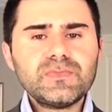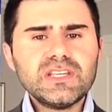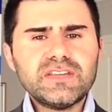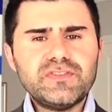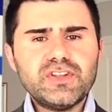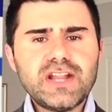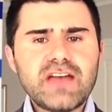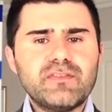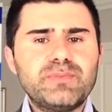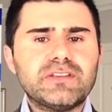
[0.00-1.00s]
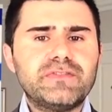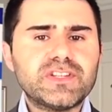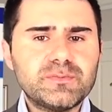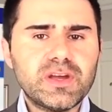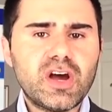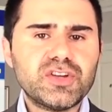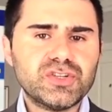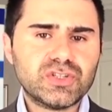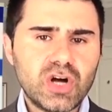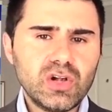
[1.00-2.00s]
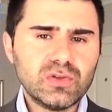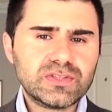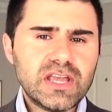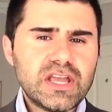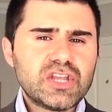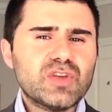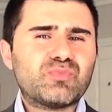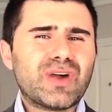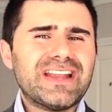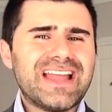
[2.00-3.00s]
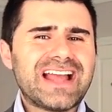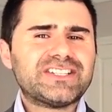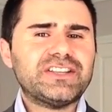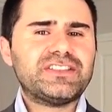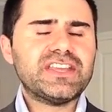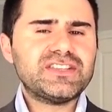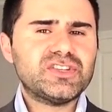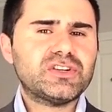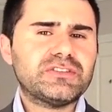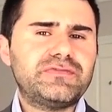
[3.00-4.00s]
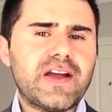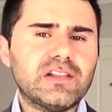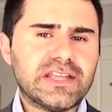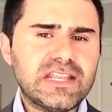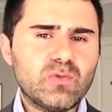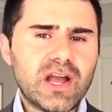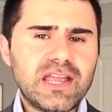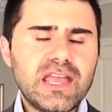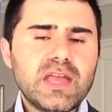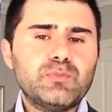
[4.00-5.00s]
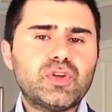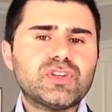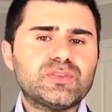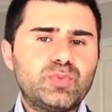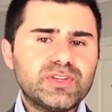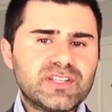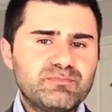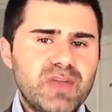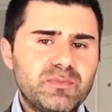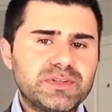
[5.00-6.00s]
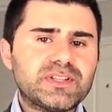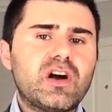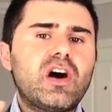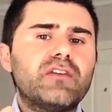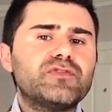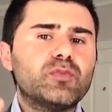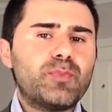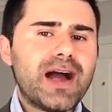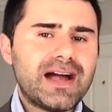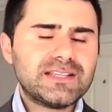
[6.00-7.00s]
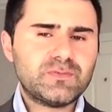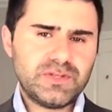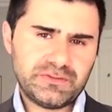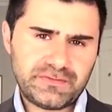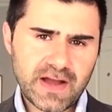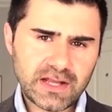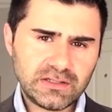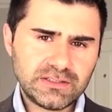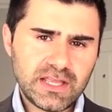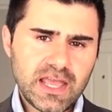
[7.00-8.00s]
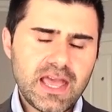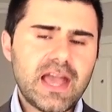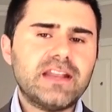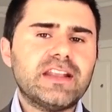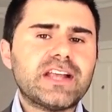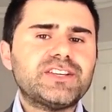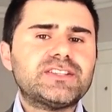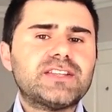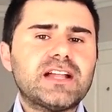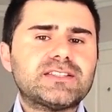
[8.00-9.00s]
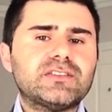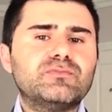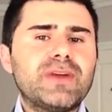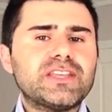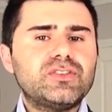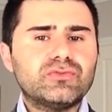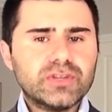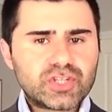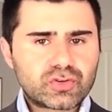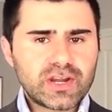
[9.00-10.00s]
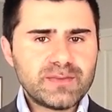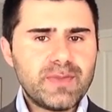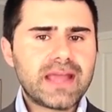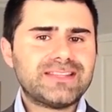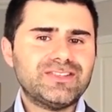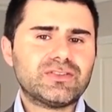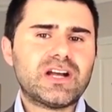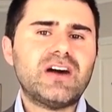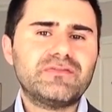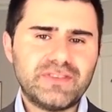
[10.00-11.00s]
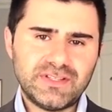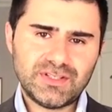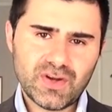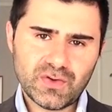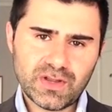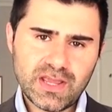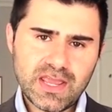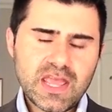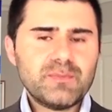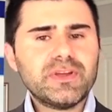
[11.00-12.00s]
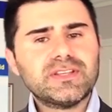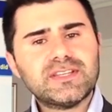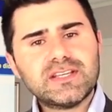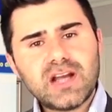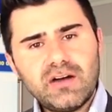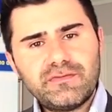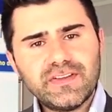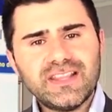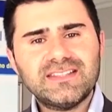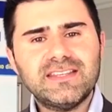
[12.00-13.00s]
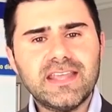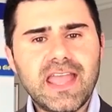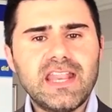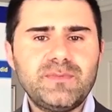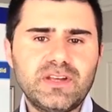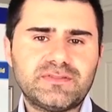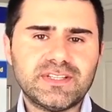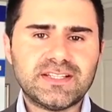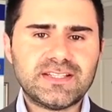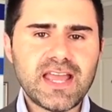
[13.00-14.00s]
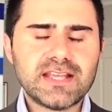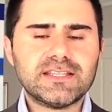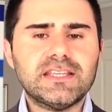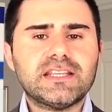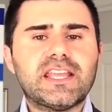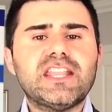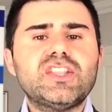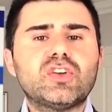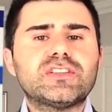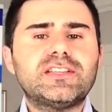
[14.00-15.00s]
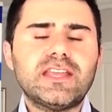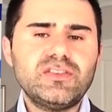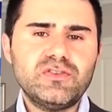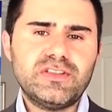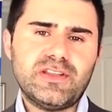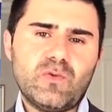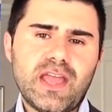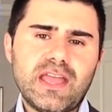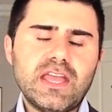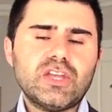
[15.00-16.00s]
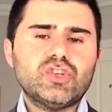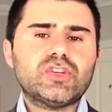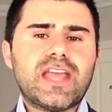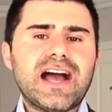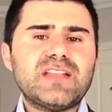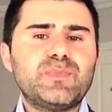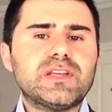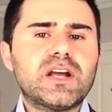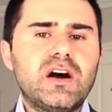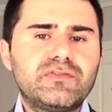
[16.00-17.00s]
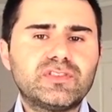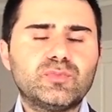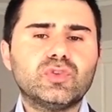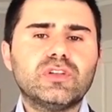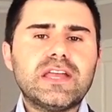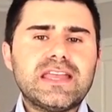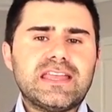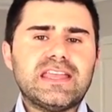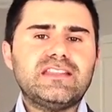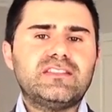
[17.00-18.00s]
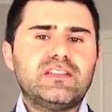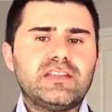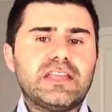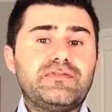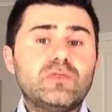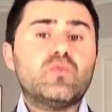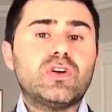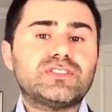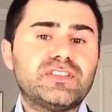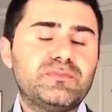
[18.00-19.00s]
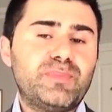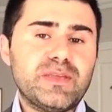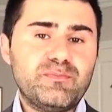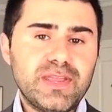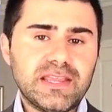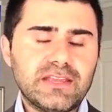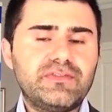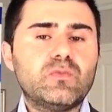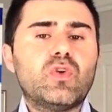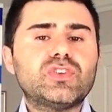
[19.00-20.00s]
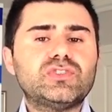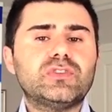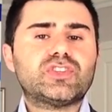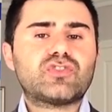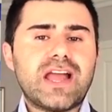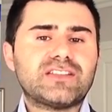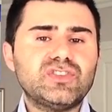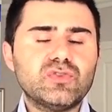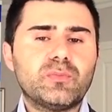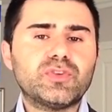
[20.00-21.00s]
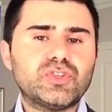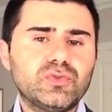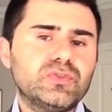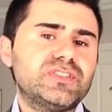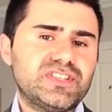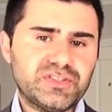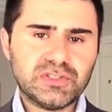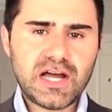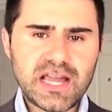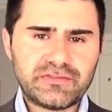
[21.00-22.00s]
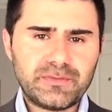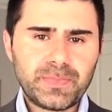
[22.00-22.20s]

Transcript: If you don't have a big vision behind your goals, your brain actually thinks you're going to fail anyway because it brings up memories of your past when you failed, and it actually starts to make you retreat back to your comfort zone. But you see, comfort is the enemy of success. It cannot get you anywhere. You can't be comfortable if you want to be big, if you want to attract new opportunities in your life.